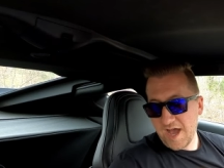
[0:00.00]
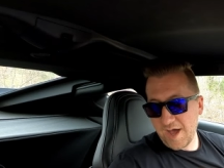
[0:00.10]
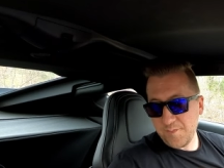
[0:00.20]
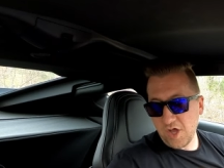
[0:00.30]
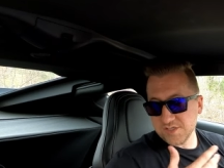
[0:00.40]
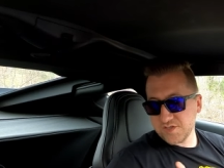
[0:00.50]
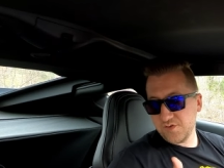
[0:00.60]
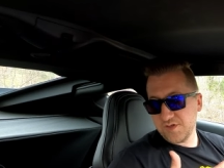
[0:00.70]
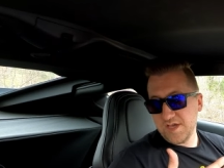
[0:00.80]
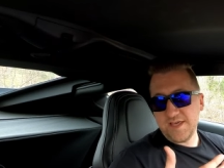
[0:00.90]
Um,
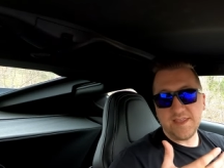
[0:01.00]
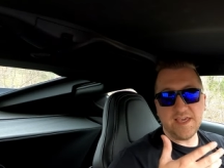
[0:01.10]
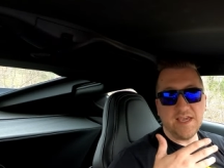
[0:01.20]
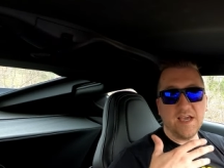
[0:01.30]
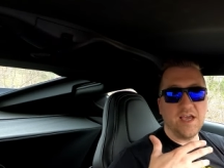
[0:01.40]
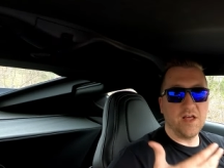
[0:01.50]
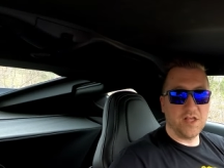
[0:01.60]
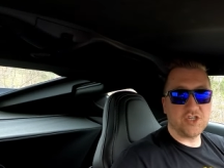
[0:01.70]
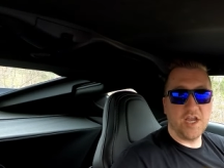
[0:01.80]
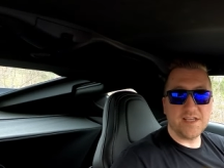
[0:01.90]
also, the
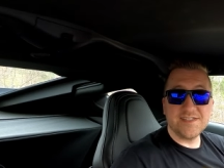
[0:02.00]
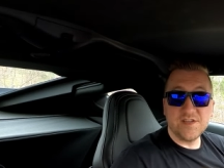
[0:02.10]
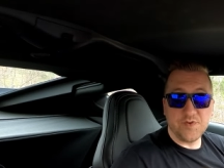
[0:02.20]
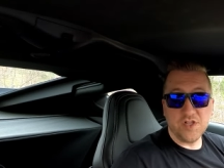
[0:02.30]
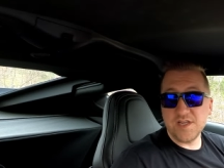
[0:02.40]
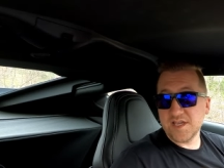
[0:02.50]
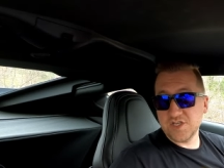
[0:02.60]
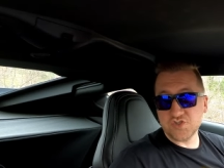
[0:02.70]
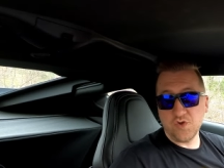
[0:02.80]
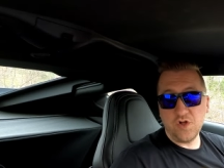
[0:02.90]
electronic stability
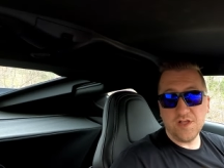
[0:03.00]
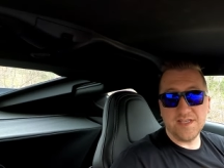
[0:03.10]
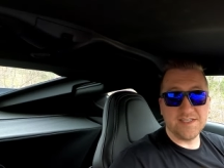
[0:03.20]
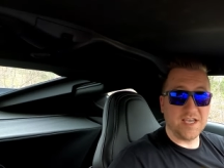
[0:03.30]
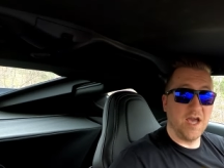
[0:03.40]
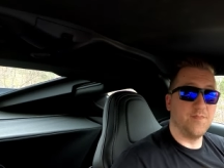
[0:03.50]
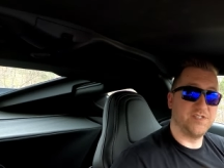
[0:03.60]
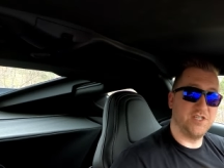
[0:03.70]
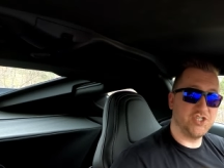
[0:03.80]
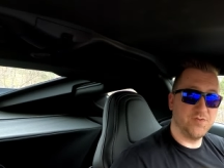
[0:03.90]
control is in
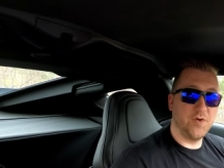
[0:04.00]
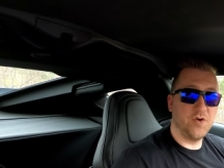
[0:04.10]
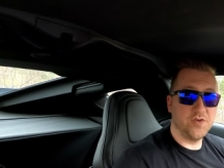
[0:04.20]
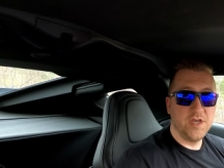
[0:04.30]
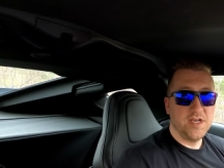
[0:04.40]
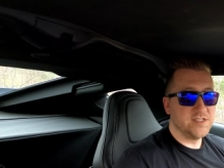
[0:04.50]
competition mode,